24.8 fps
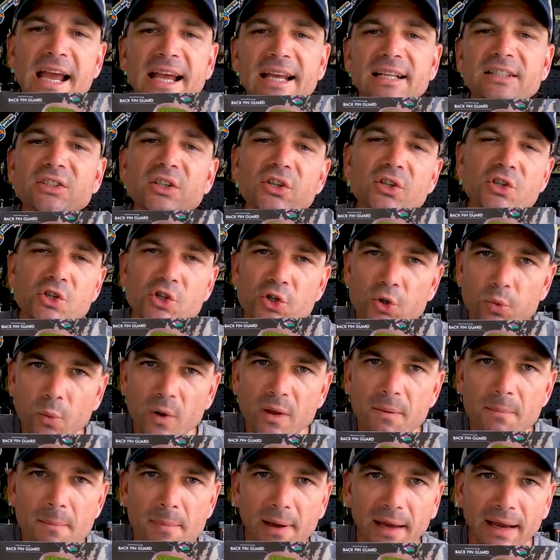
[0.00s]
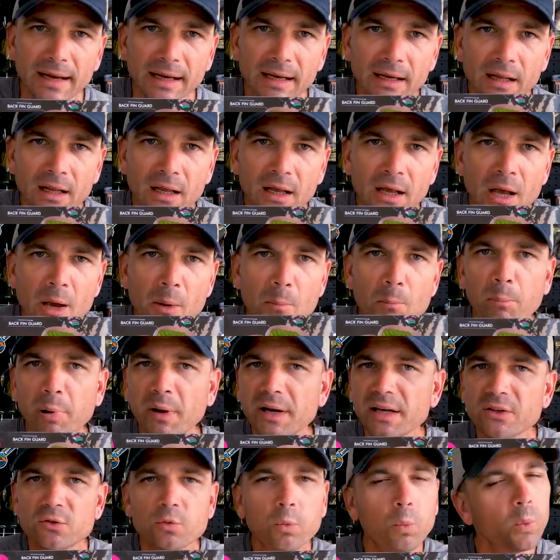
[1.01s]
It's a swim bait,
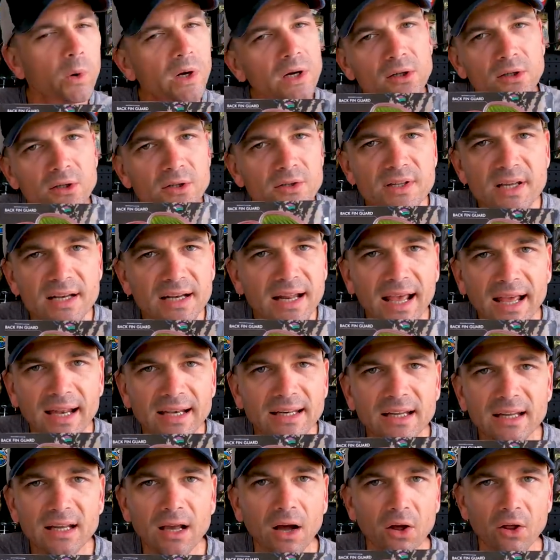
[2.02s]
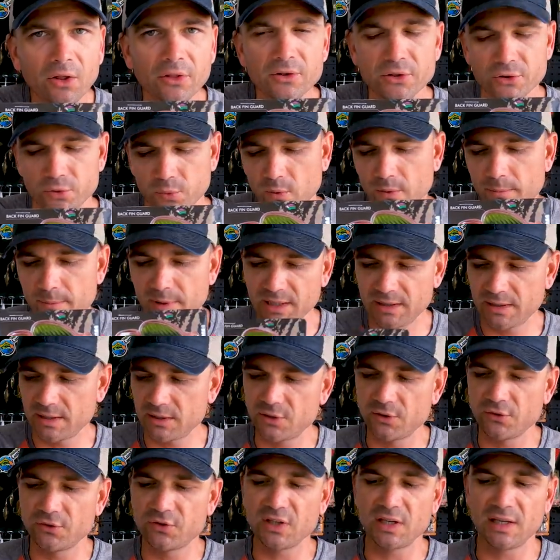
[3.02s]
but it's weirder than any other swim bait
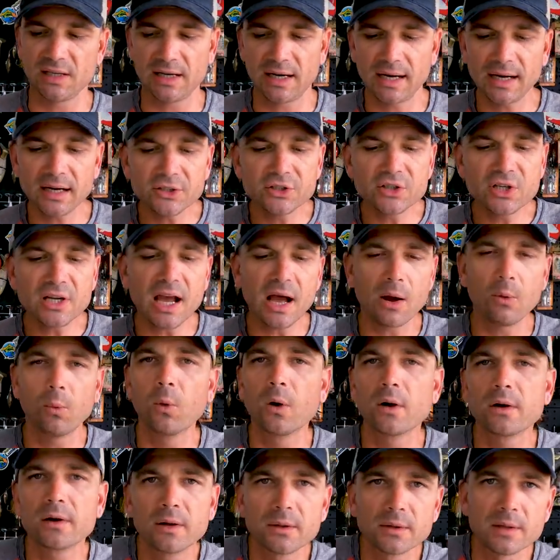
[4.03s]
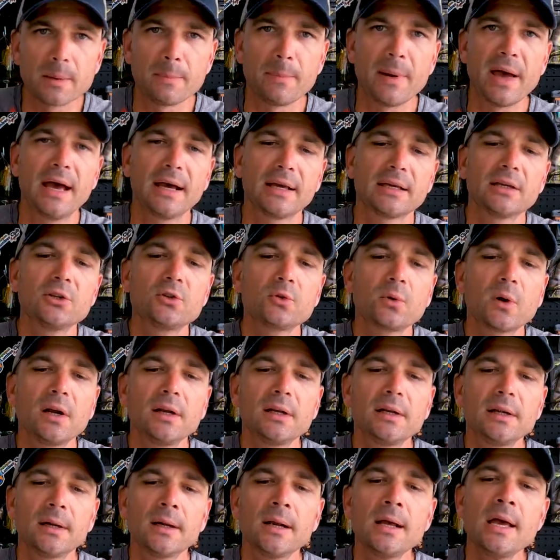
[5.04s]
that you've seen. And I actually got one out of the package
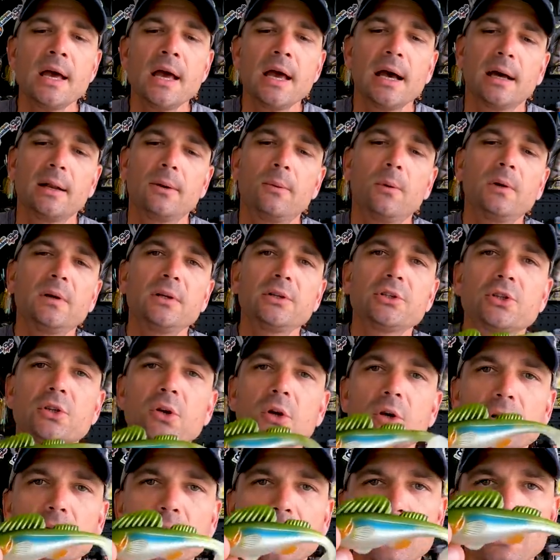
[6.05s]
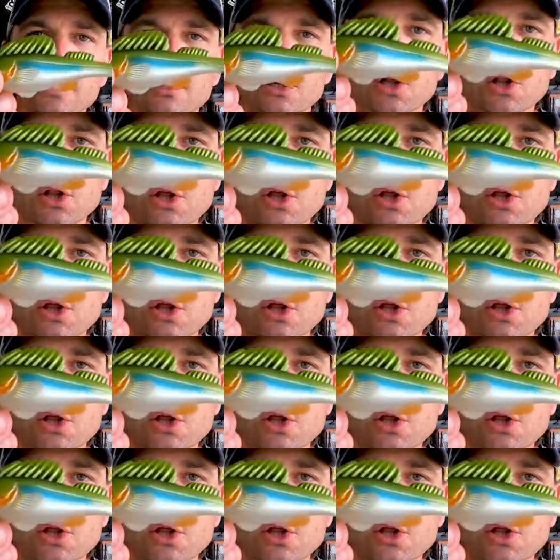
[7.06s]
right here, and I wanna show you kind of